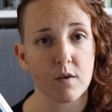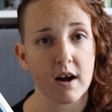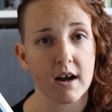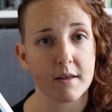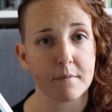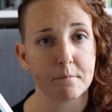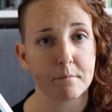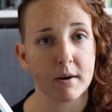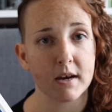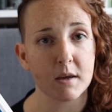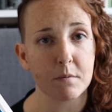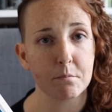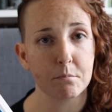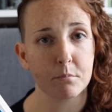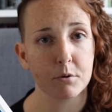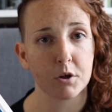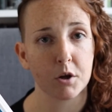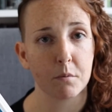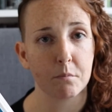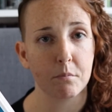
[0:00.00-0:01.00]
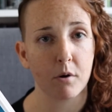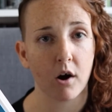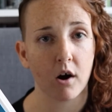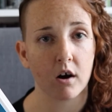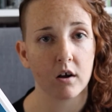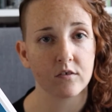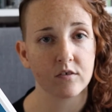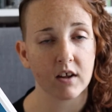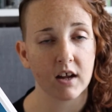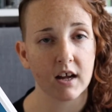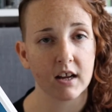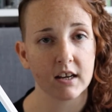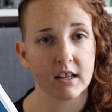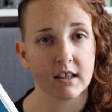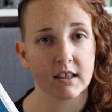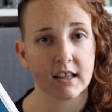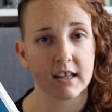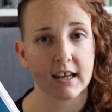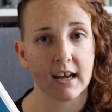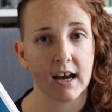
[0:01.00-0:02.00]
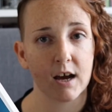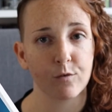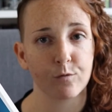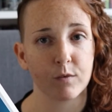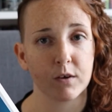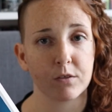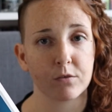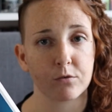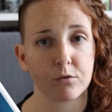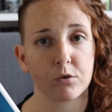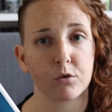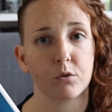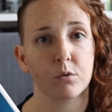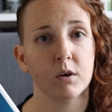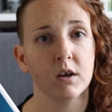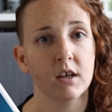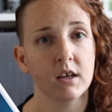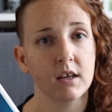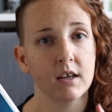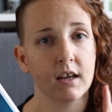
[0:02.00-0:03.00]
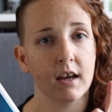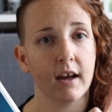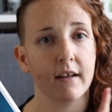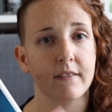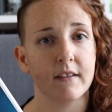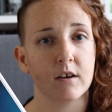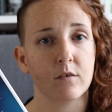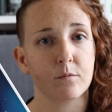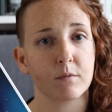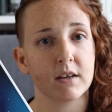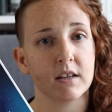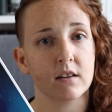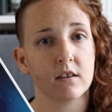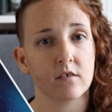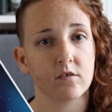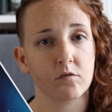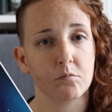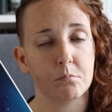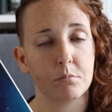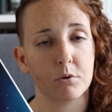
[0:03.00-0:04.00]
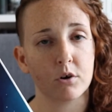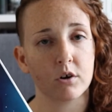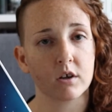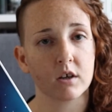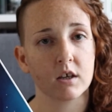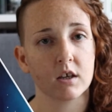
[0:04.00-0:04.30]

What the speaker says: I might put a pause on it like halfway through and then read this book